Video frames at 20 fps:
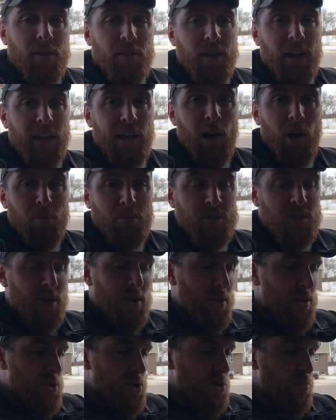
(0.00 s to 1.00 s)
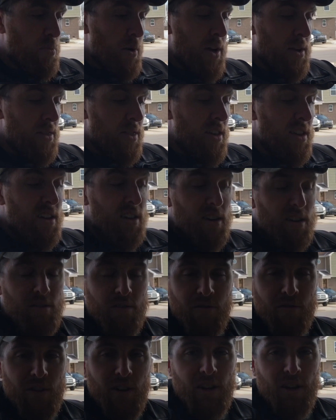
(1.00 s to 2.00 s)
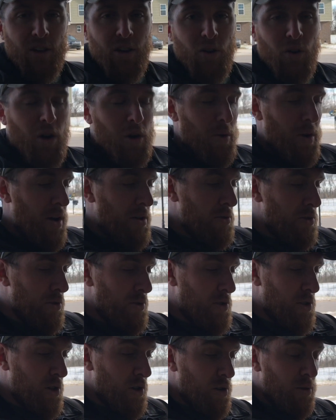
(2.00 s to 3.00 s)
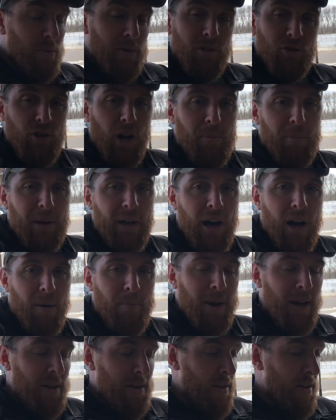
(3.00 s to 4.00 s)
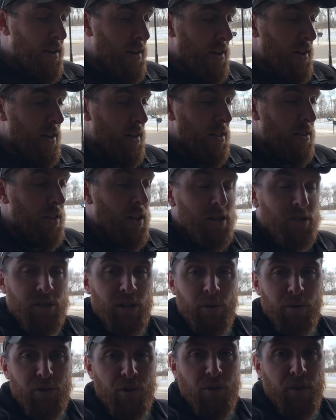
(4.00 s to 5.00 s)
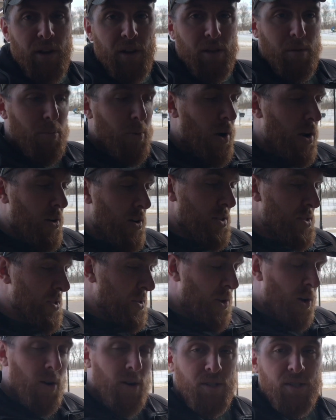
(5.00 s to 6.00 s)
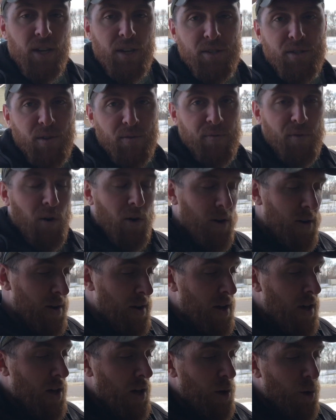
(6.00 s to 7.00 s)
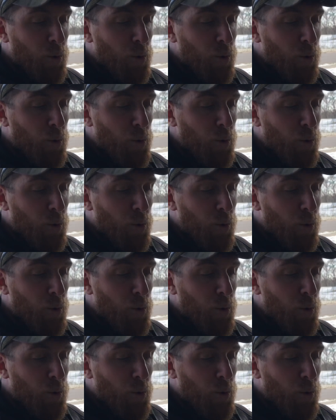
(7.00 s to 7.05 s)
That helps spread the video around YouTube. Drop a comment. Let us know what you think of the progress on the RX8 so far.